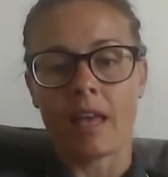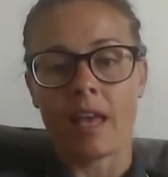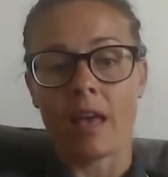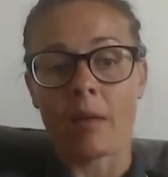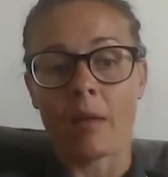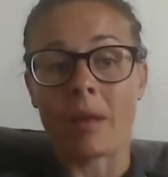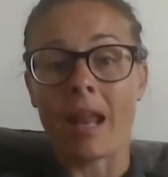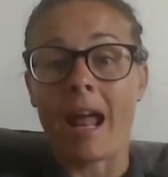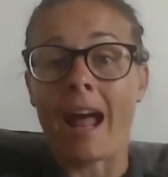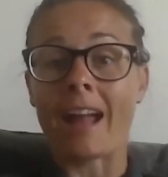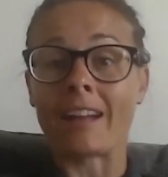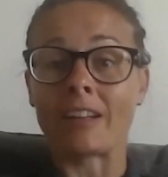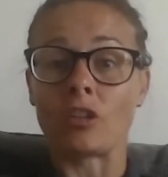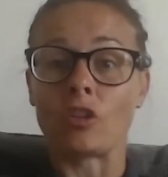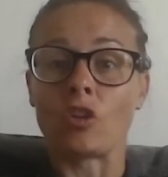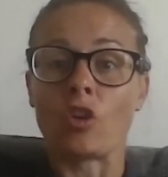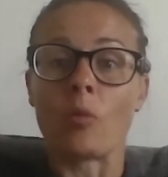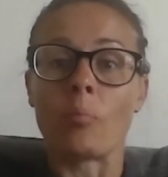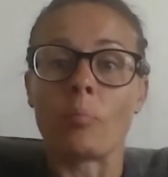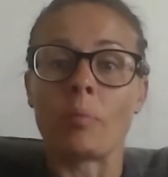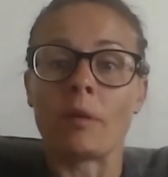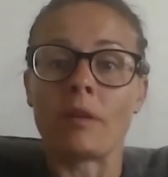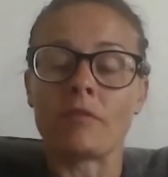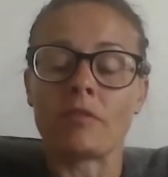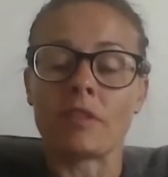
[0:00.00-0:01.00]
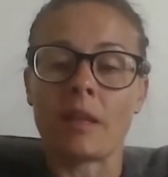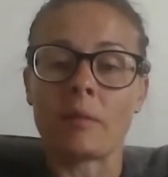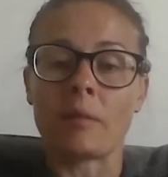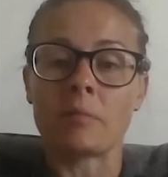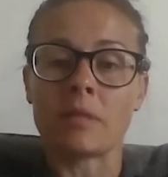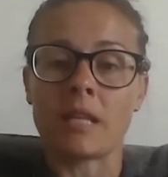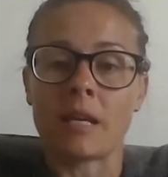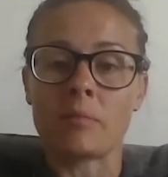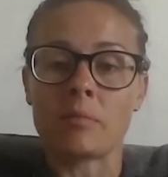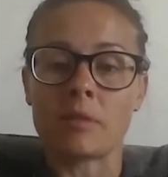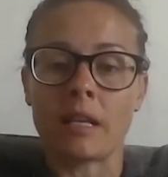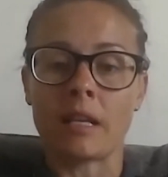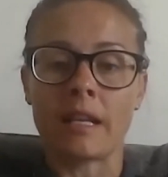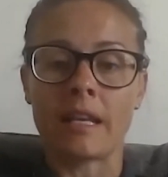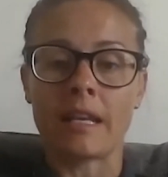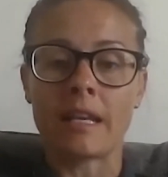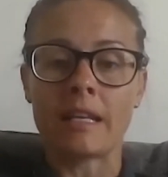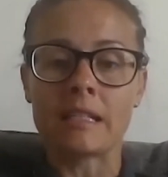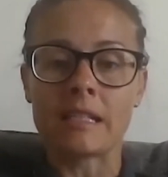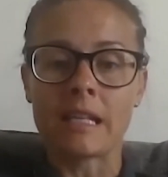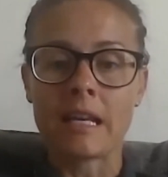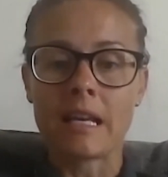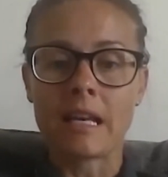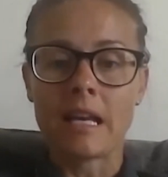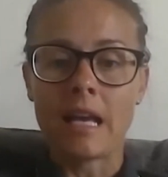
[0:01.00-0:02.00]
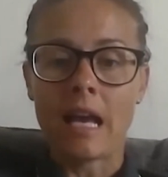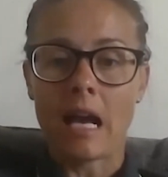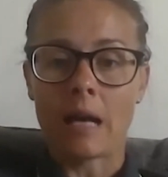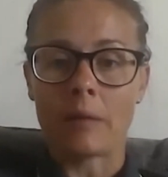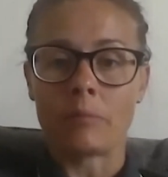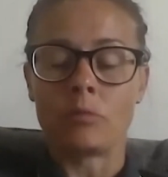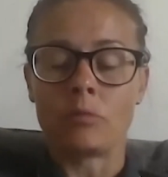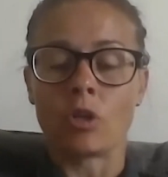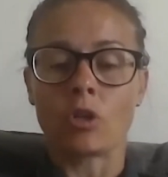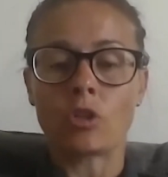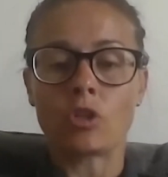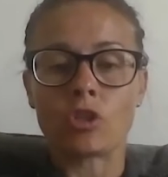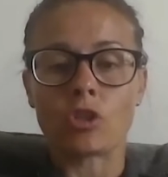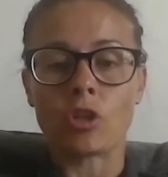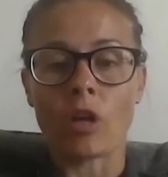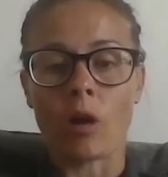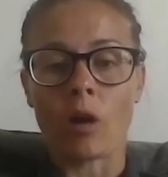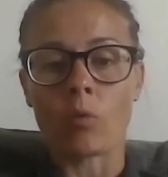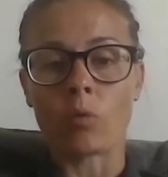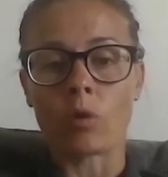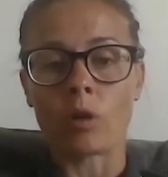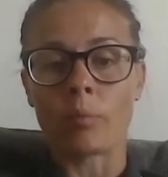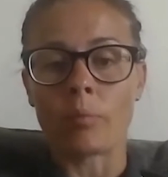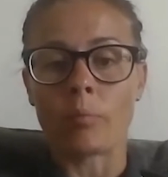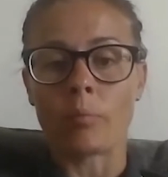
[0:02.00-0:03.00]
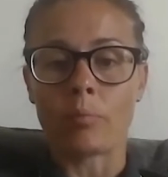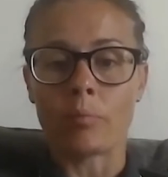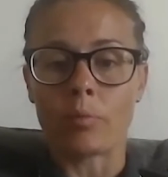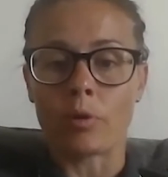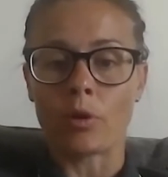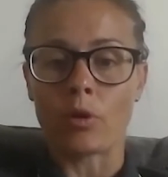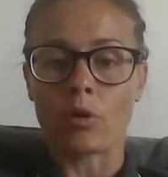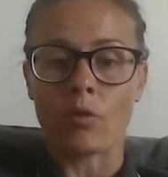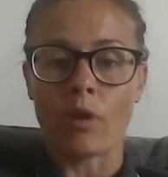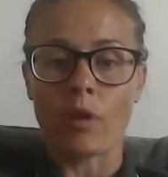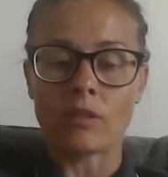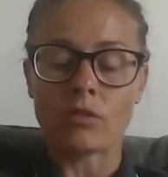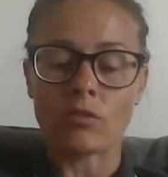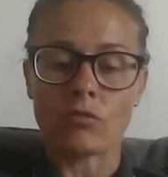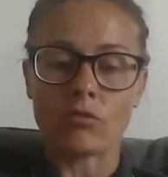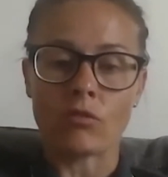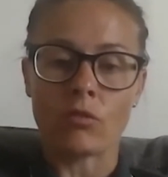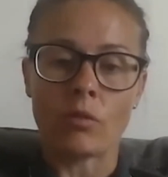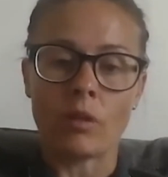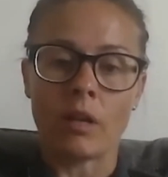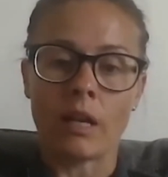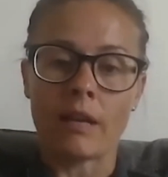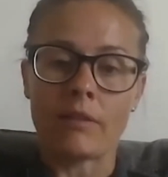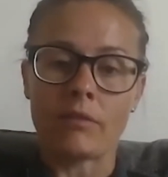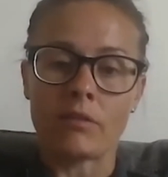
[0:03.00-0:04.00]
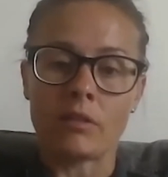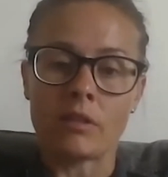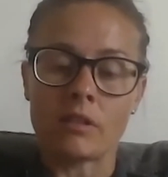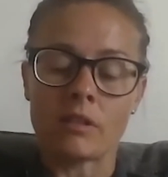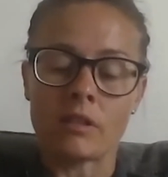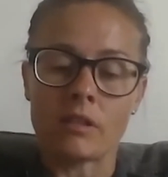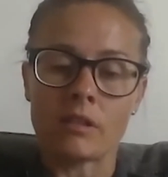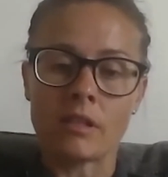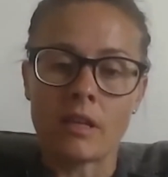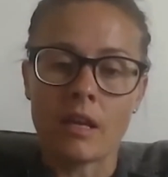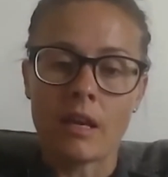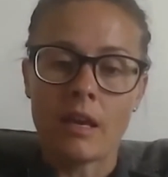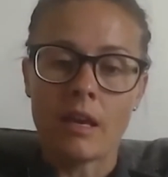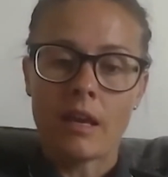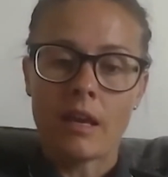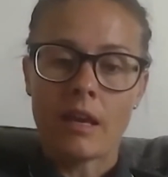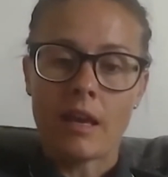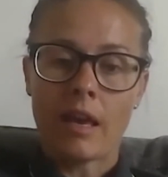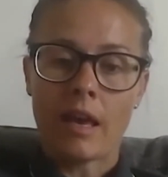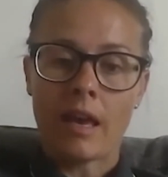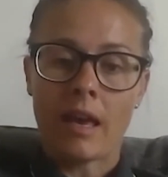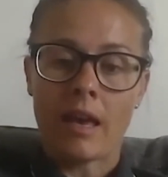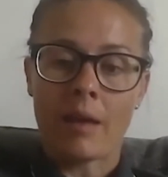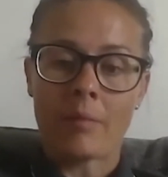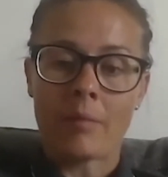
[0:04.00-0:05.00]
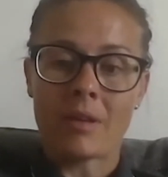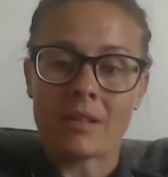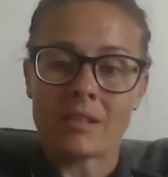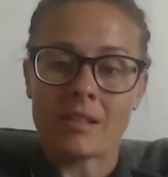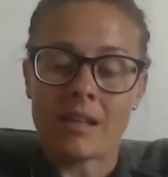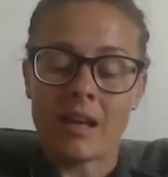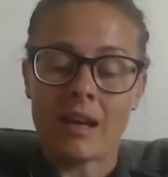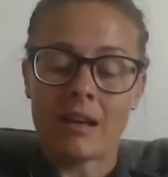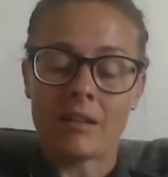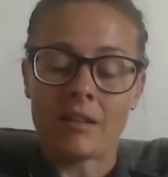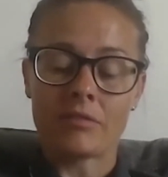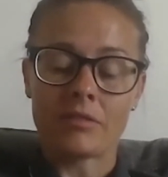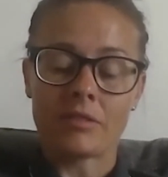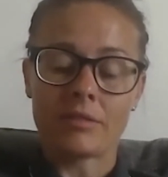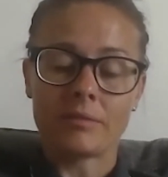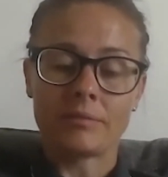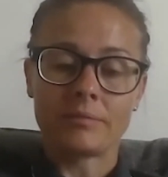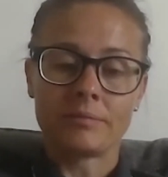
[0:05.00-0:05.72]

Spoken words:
And had it not been for them types of leagues, I'm not sure I would have progressed through the levels as I have.